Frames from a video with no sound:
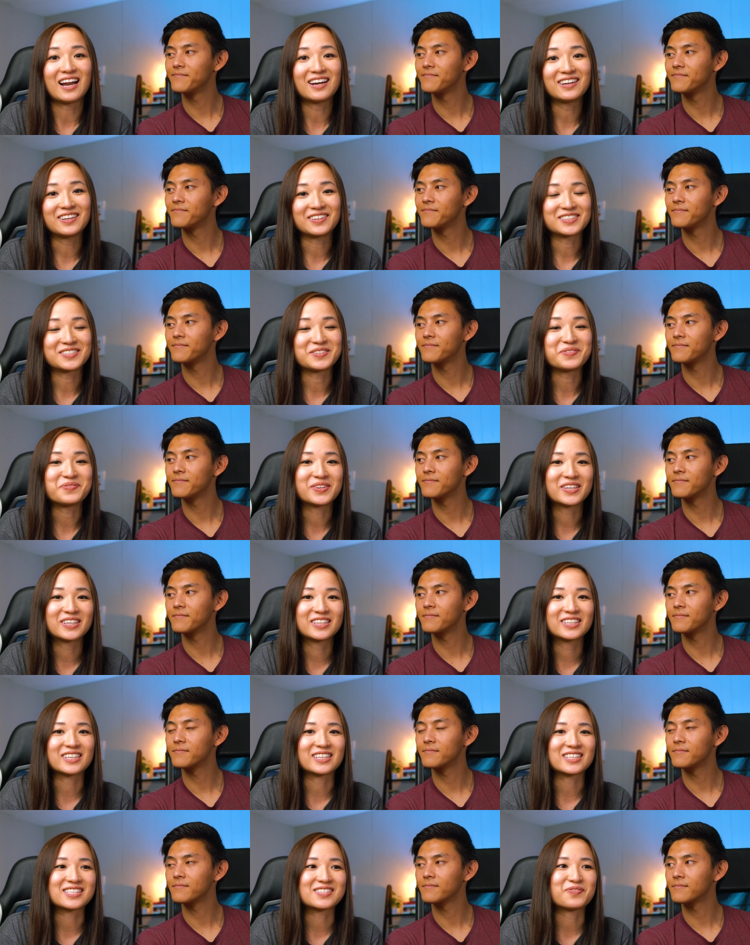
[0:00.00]
Speaker 1: I don't know, to me,
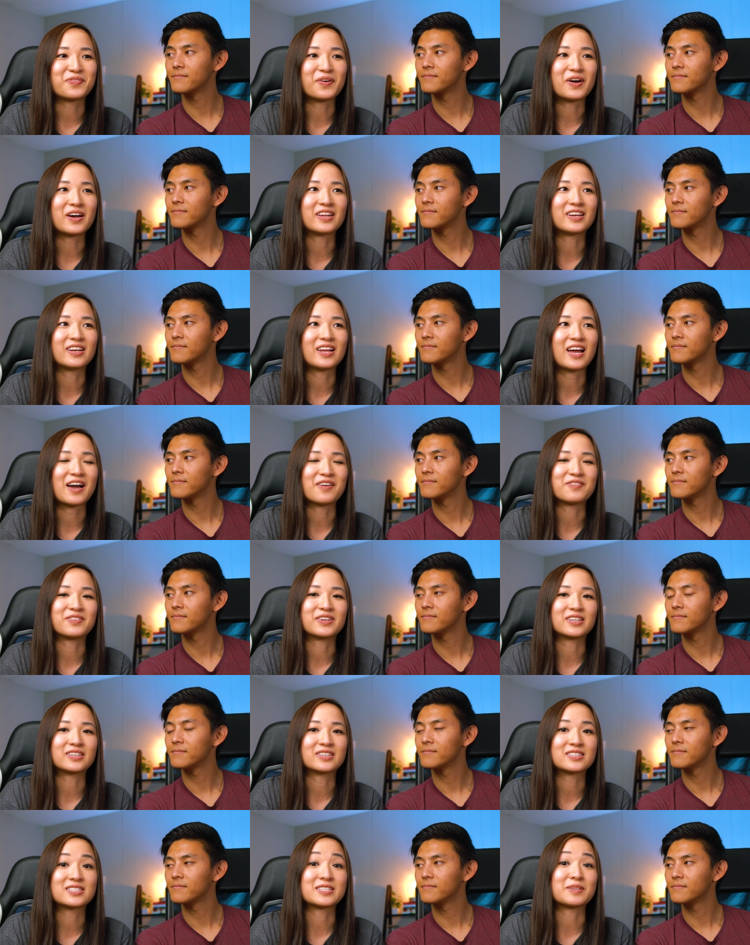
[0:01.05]
it's fun
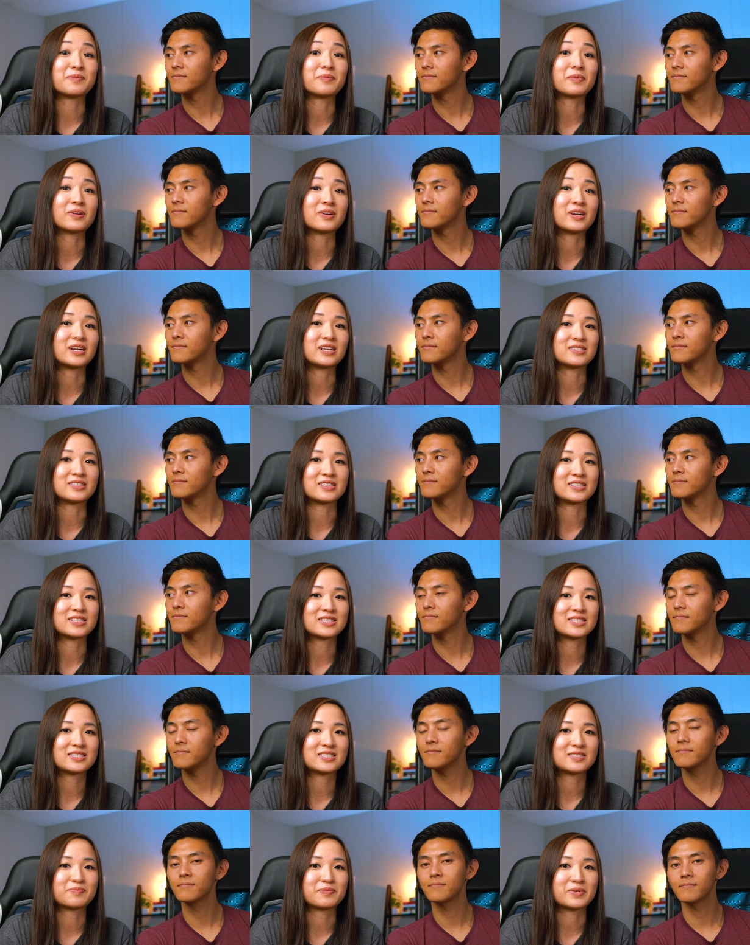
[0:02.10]
having similar interests